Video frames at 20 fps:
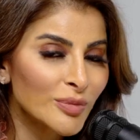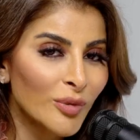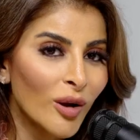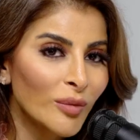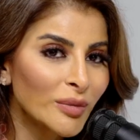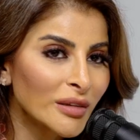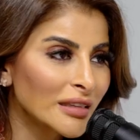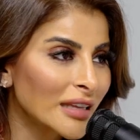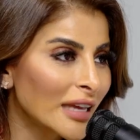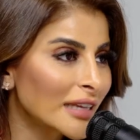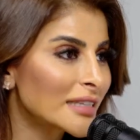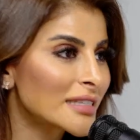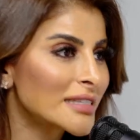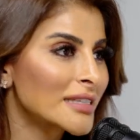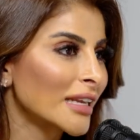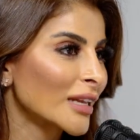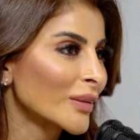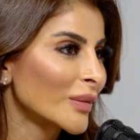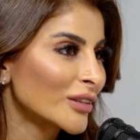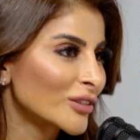probably like
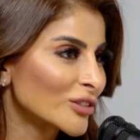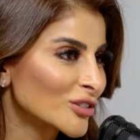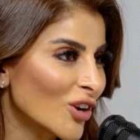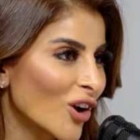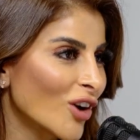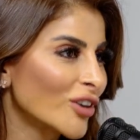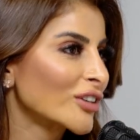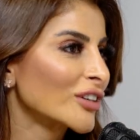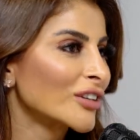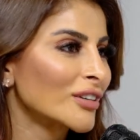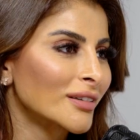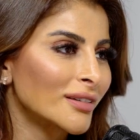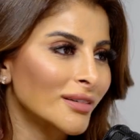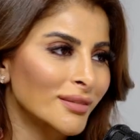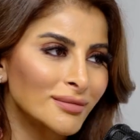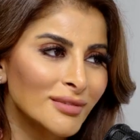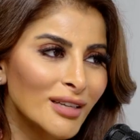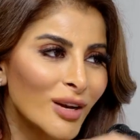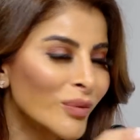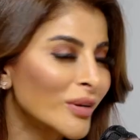sitting with her daughter
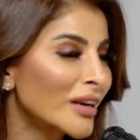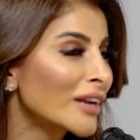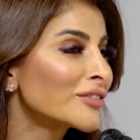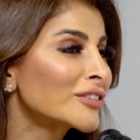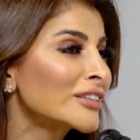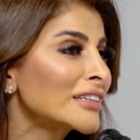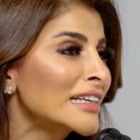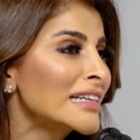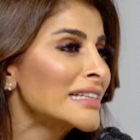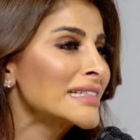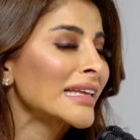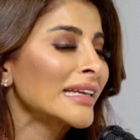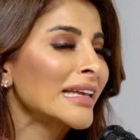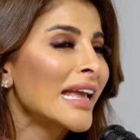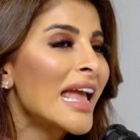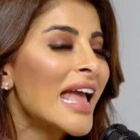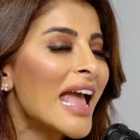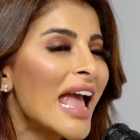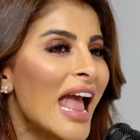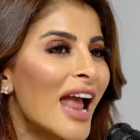or whatever it is. Like
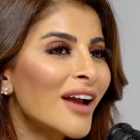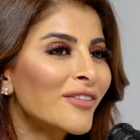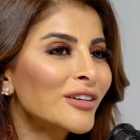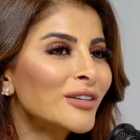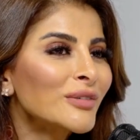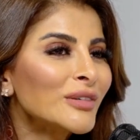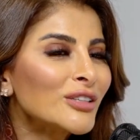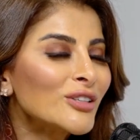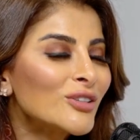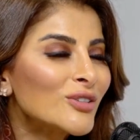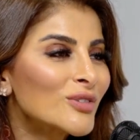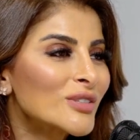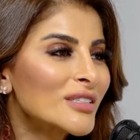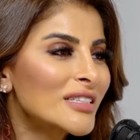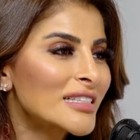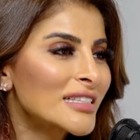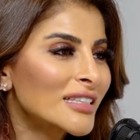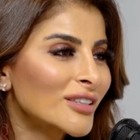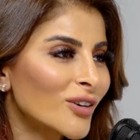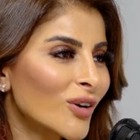everyone
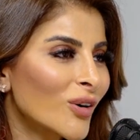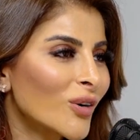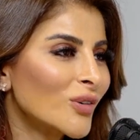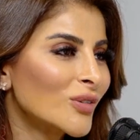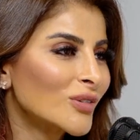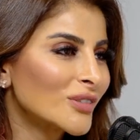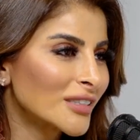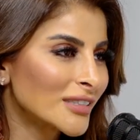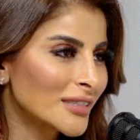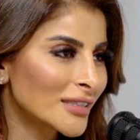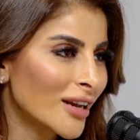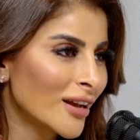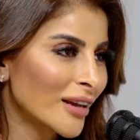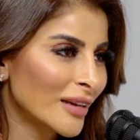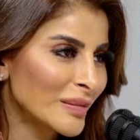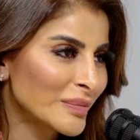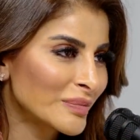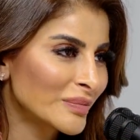uses their own time.